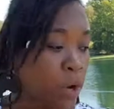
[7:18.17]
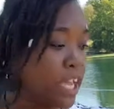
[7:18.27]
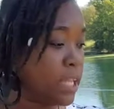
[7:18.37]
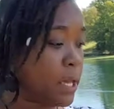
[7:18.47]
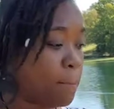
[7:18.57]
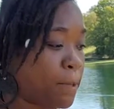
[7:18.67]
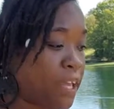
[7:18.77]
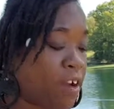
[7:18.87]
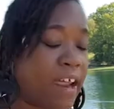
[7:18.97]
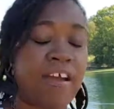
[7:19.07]

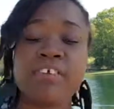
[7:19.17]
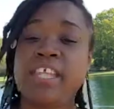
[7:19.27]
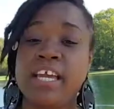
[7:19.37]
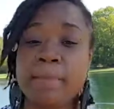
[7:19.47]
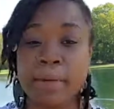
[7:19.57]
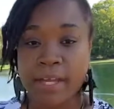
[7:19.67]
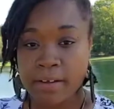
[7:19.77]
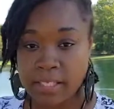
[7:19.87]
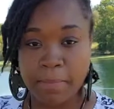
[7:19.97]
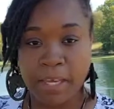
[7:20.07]
Everything
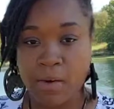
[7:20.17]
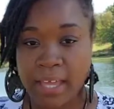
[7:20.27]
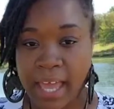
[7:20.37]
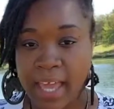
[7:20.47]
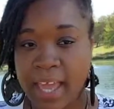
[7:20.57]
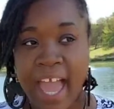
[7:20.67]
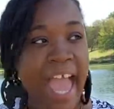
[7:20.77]
appeared to be okay.